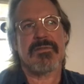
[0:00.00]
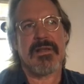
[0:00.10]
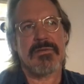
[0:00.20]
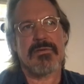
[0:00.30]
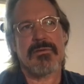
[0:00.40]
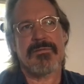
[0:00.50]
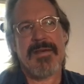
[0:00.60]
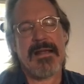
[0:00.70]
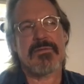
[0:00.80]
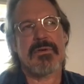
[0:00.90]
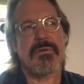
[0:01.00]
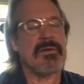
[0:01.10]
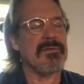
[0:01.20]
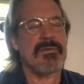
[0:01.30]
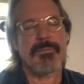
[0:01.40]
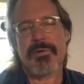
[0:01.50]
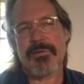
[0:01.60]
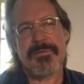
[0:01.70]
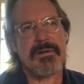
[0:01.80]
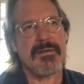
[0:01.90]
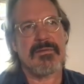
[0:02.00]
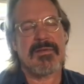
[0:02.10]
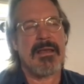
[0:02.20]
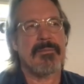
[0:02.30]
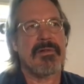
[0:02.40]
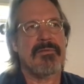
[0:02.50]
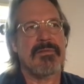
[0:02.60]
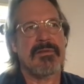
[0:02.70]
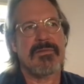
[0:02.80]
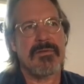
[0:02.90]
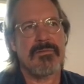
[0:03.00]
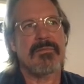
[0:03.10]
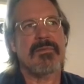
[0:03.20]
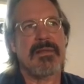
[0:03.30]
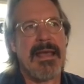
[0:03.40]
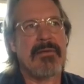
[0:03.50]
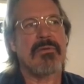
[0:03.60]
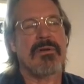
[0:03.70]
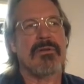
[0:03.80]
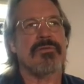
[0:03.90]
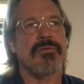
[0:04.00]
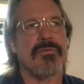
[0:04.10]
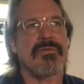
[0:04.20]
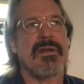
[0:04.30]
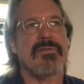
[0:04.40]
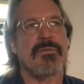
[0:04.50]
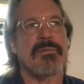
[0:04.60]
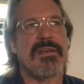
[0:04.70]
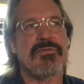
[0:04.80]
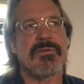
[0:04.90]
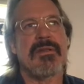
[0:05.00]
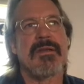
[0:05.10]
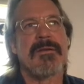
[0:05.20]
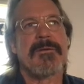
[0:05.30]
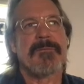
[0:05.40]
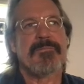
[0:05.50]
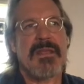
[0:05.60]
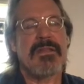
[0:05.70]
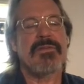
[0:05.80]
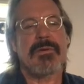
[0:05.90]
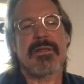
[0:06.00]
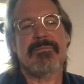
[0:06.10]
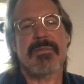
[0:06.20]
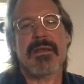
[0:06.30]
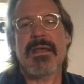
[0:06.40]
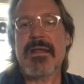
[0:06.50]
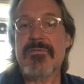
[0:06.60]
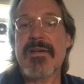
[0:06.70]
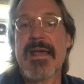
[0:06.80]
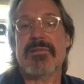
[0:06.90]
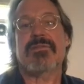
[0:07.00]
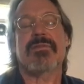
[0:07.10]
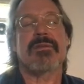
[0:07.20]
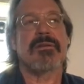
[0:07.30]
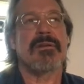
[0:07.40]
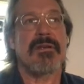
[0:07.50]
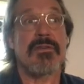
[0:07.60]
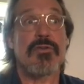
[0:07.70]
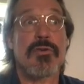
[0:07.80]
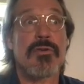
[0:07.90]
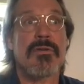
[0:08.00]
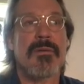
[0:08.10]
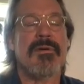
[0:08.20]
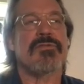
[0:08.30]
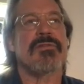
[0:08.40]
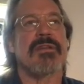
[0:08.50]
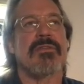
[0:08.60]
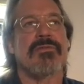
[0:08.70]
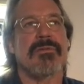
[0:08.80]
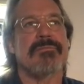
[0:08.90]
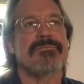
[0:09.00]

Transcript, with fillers: sector. Factory is a perfect example of this, the, the agricultural transformation into it. Advance, the internal combustion engine,